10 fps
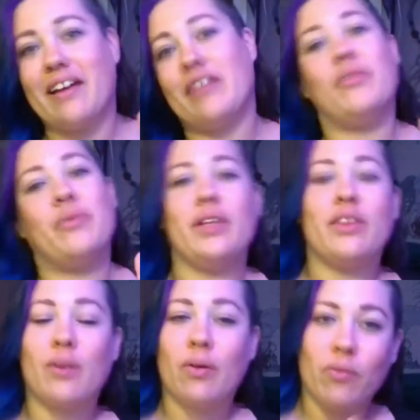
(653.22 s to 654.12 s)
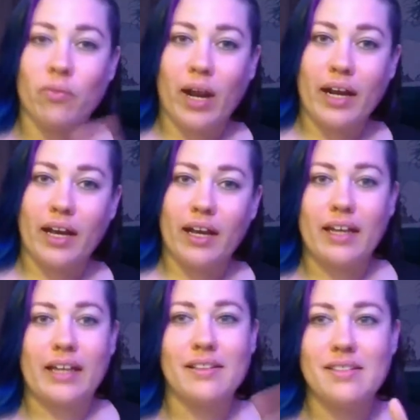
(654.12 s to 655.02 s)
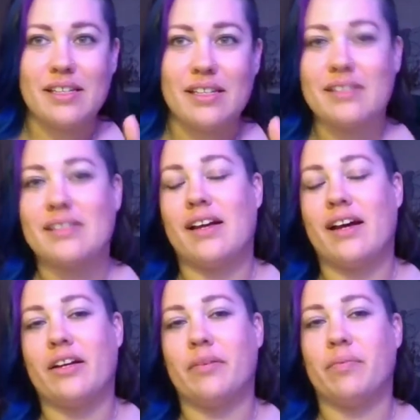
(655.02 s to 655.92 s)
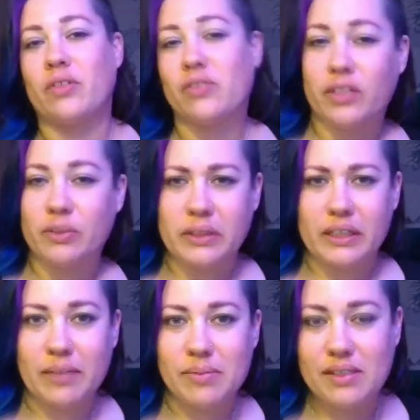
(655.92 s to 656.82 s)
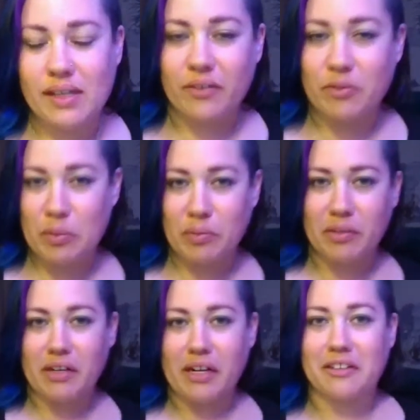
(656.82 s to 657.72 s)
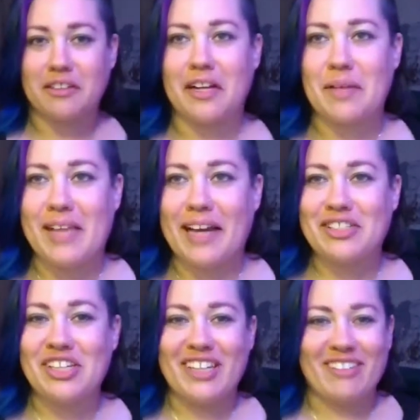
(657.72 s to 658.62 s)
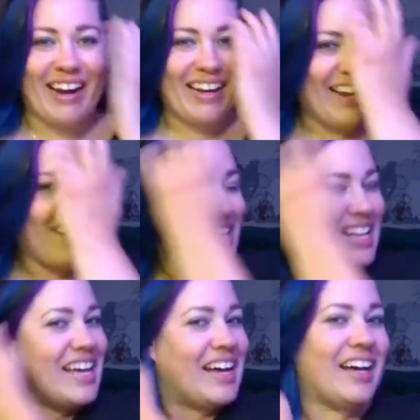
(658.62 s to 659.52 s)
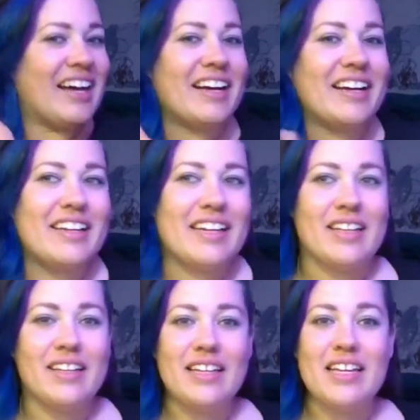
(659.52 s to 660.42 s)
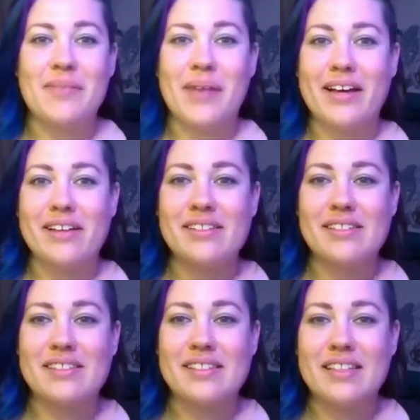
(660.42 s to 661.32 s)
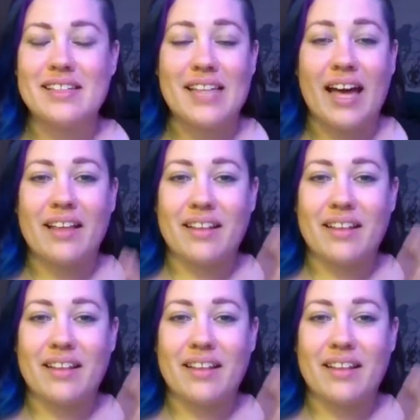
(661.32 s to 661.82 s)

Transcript: with Retta and Aziz. Those are their real names. I don't remember their character names actually right now. In the emails, because I